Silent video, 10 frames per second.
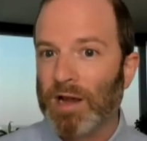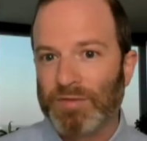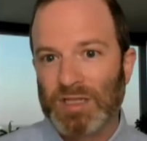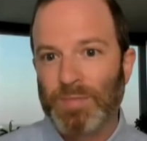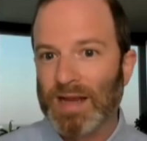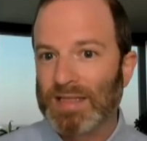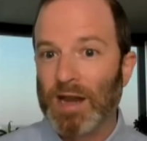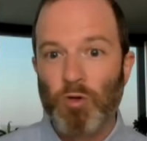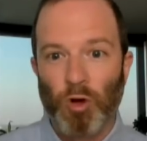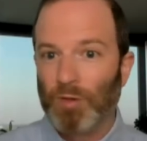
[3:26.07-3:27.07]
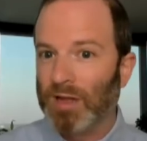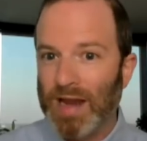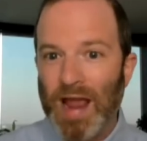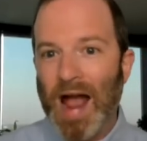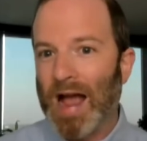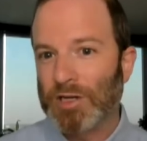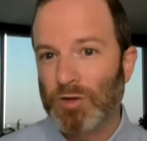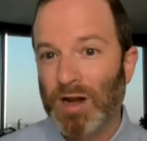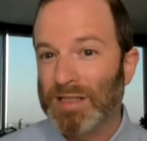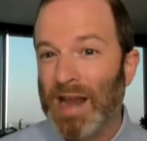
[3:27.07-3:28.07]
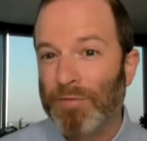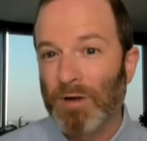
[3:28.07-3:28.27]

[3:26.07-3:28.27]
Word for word: of space that normally astronauts never